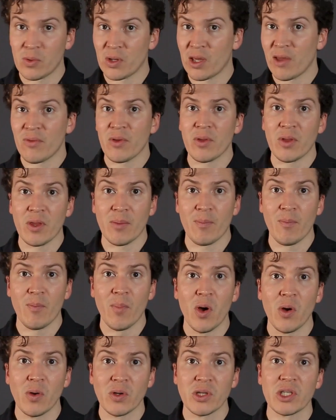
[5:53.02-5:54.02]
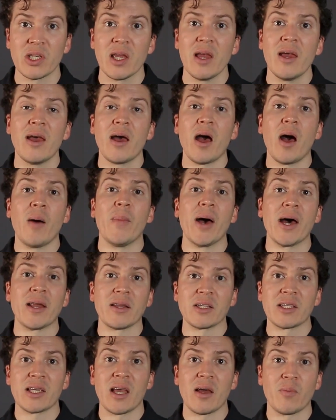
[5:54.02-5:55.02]
will give you the most amount
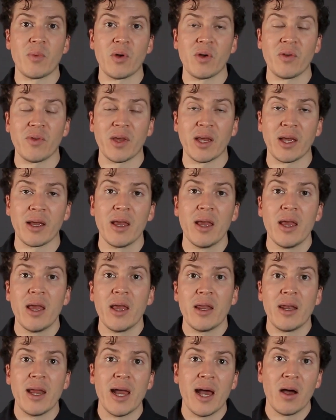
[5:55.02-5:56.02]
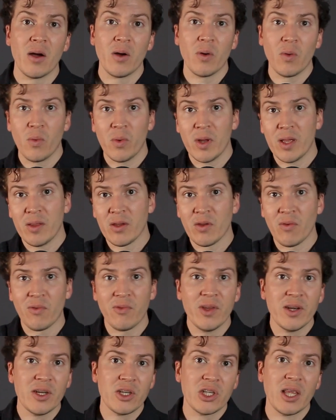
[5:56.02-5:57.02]
of soundproofing. Now, when you
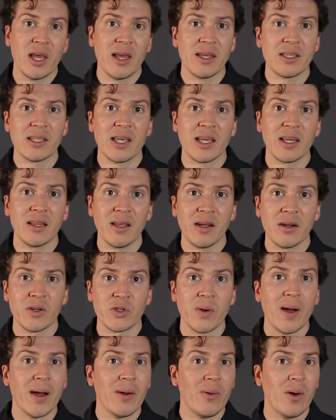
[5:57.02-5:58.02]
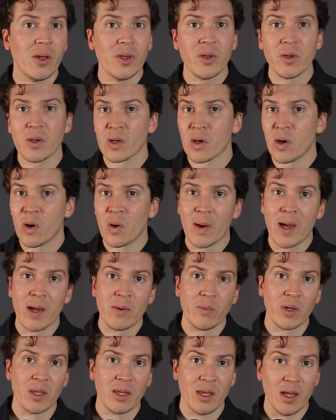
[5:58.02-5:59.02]
finish that second layer drywall, you can go
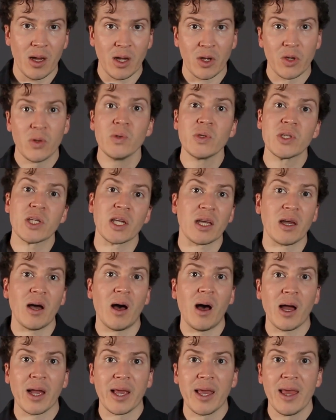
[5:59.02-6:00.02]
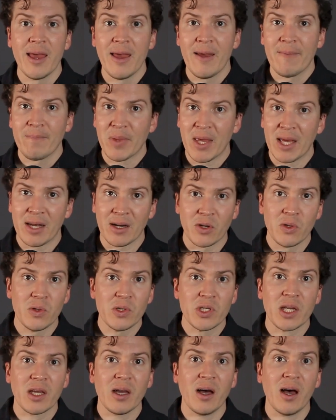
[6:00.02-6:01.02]
around with acoustic caulk and
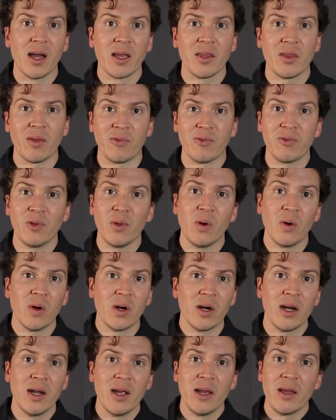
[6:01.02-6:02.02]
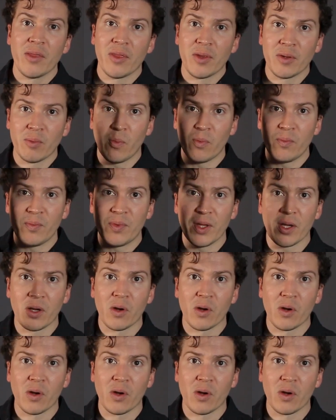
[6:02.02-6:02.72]
acoustic caulk the floor, the, the